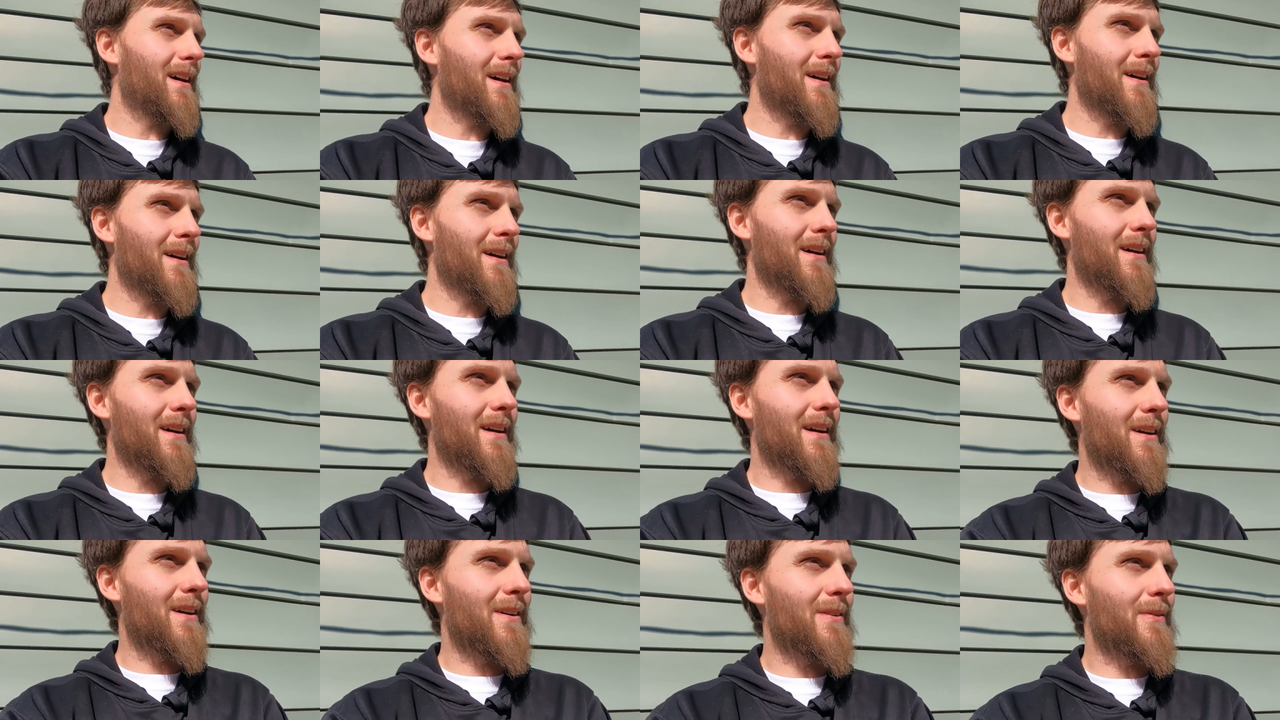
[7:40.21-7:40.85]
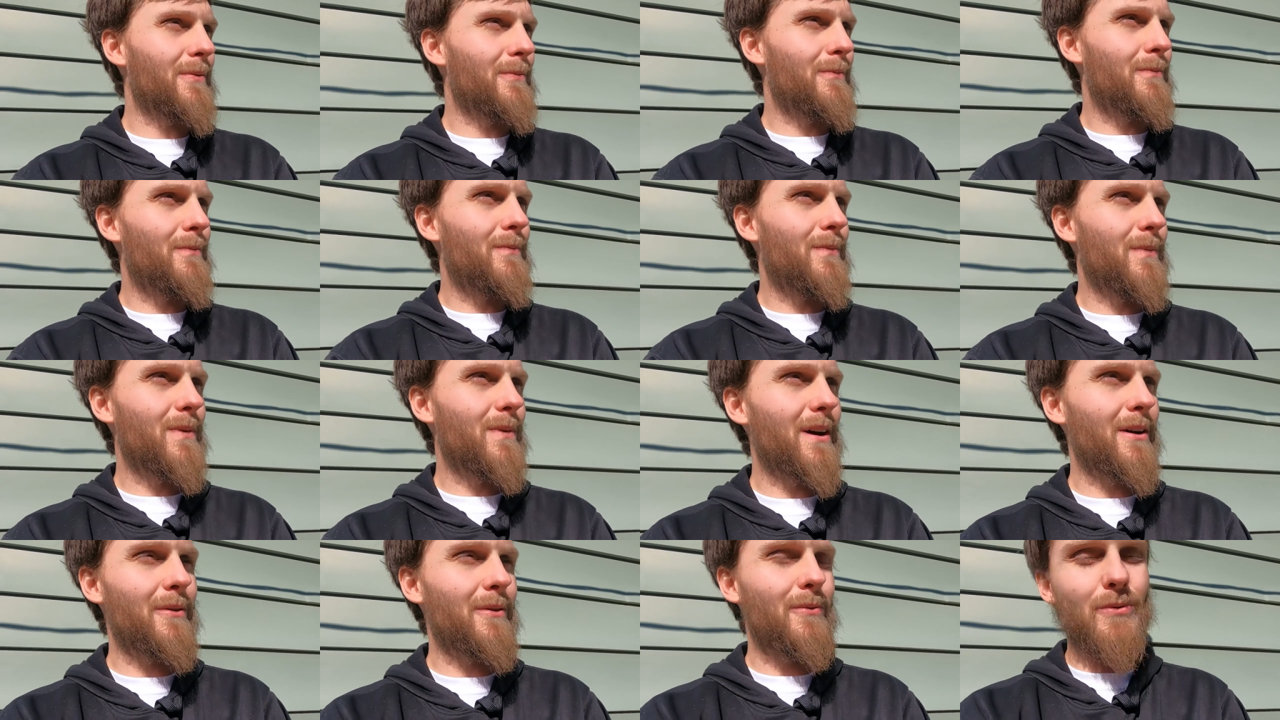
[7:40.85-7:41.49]
I, I
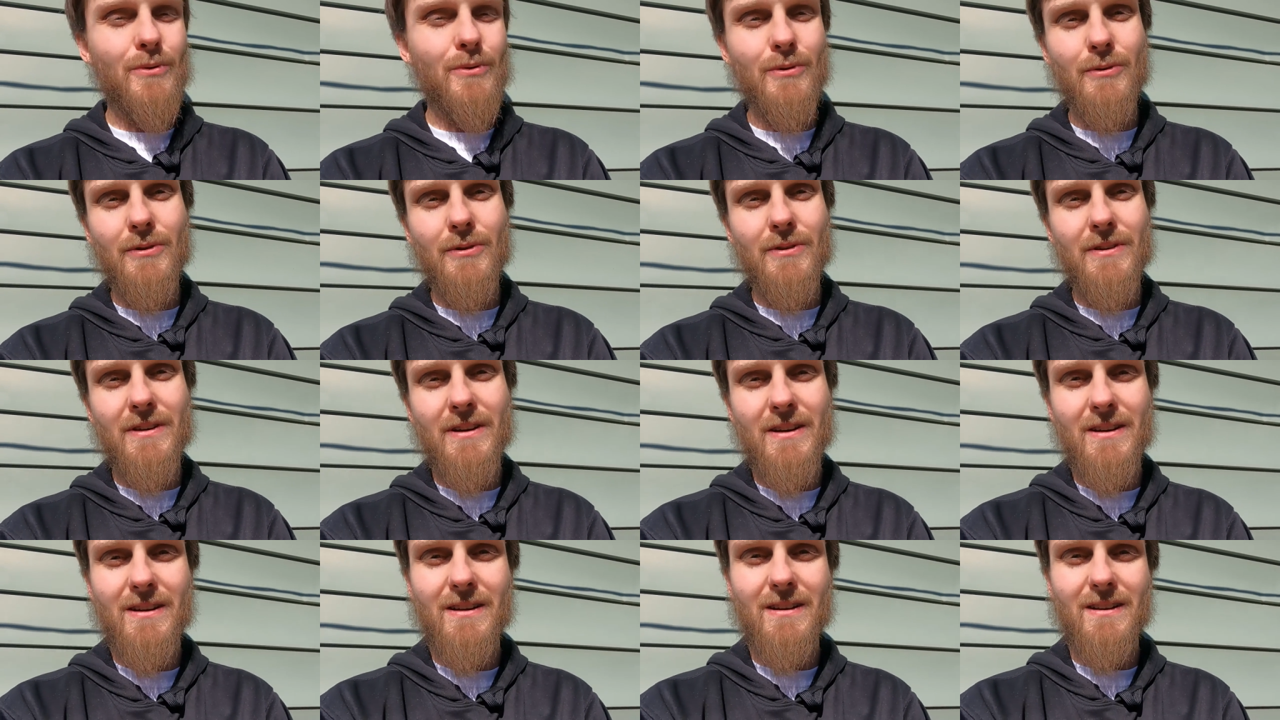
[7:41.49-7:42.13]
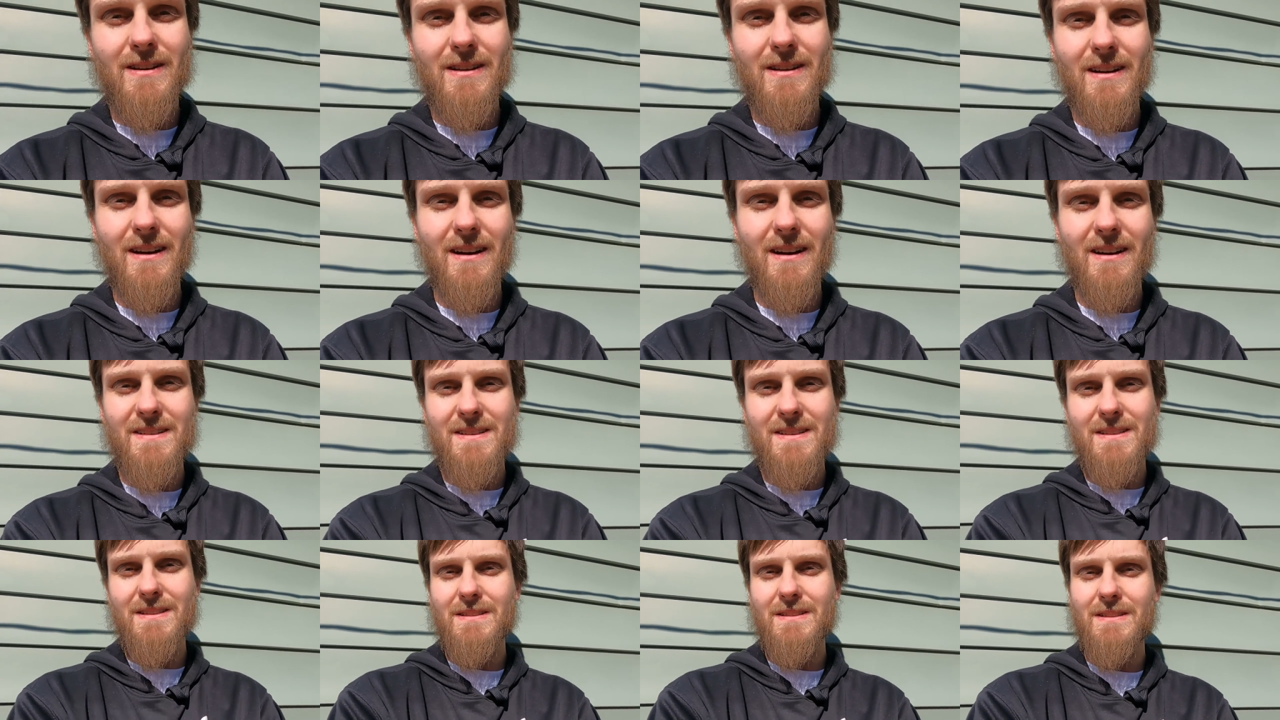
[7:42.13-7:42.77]
i really
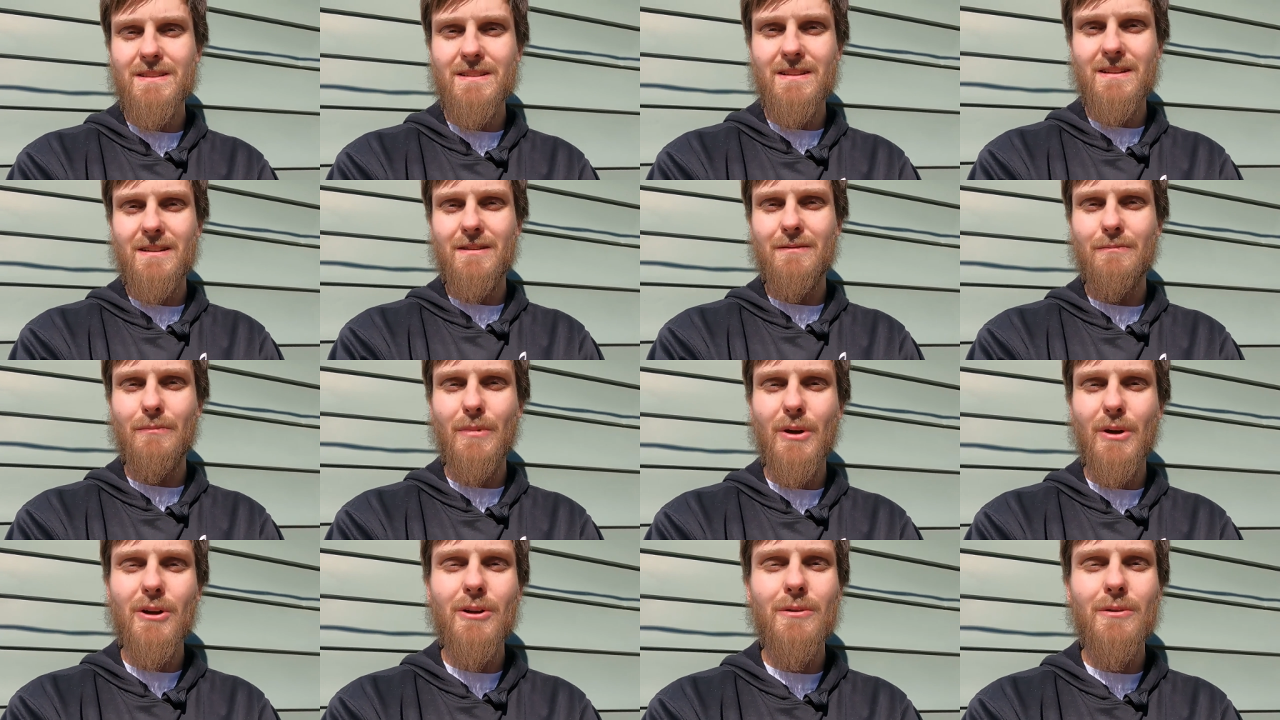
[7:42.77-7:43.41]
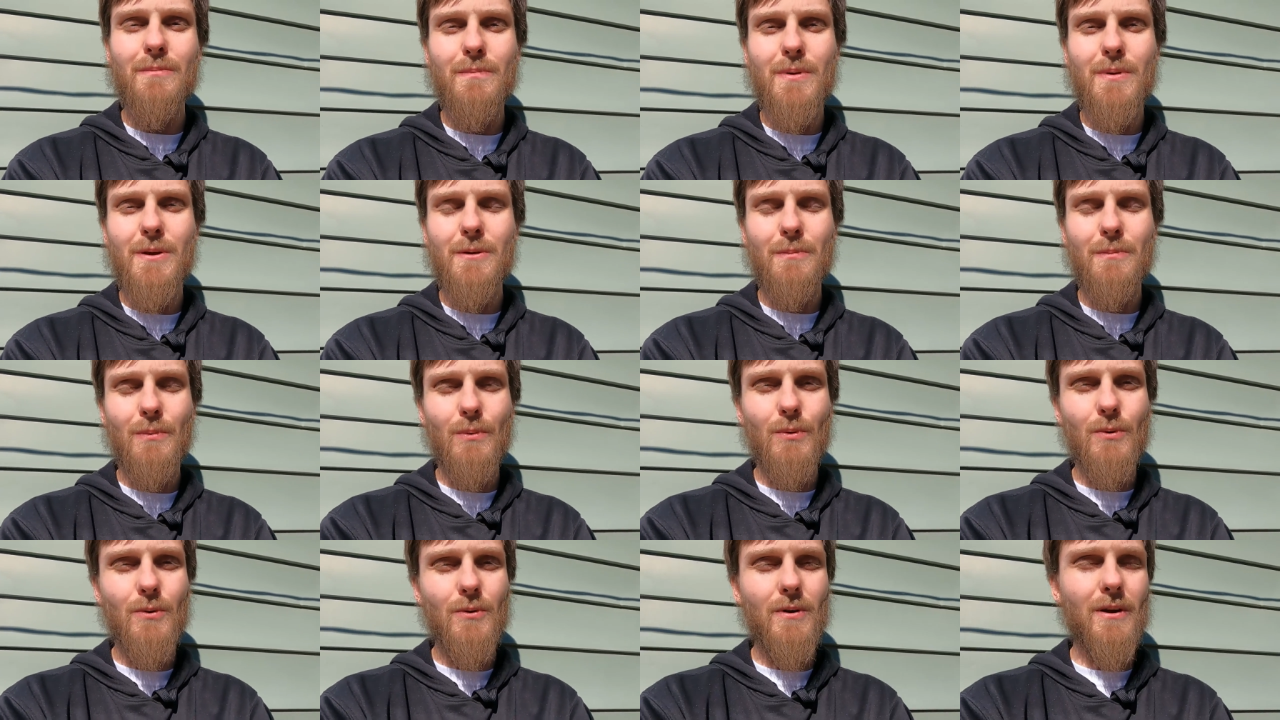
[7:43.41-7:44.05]
i see married
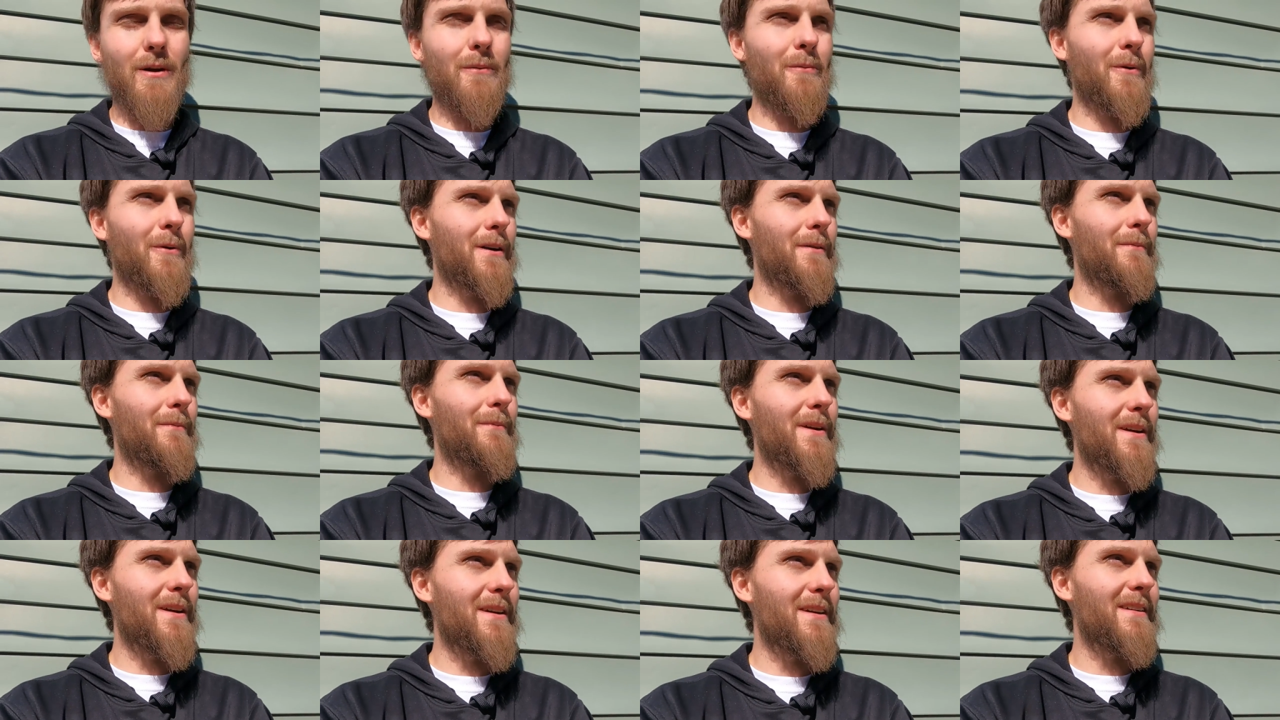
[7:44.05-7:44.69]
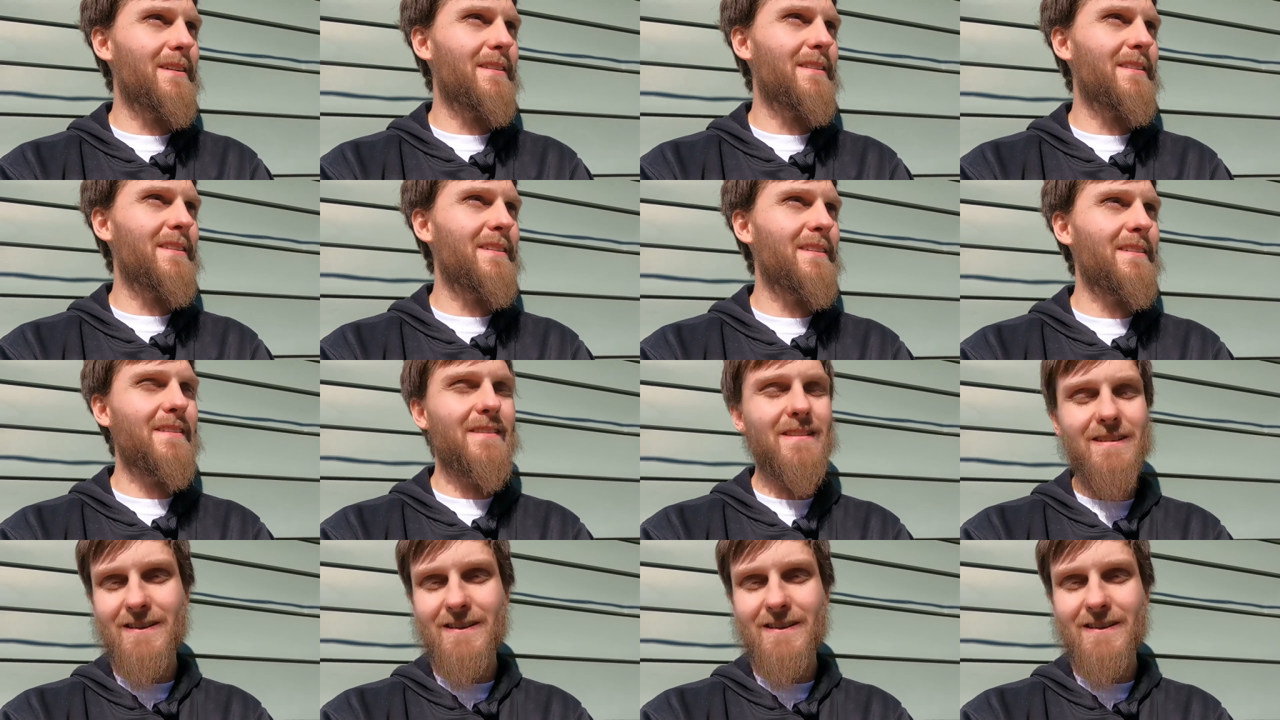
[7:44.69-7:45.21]
people and i'm like man they,